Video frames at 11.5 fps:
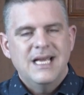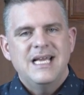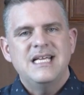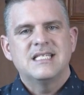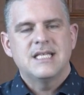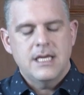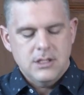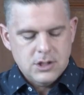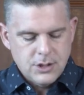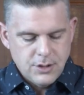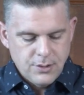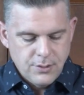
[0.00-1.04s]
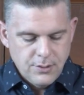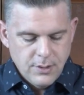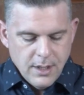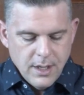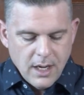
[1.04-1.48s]
he sent
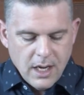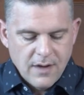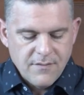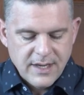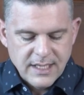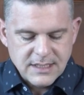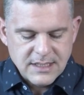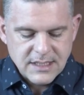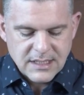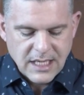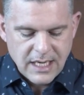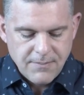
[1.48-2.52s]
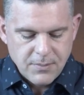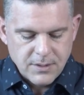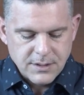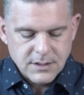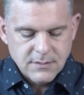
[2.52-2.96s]
two of his
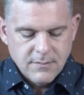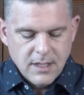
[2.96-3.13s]
disciples.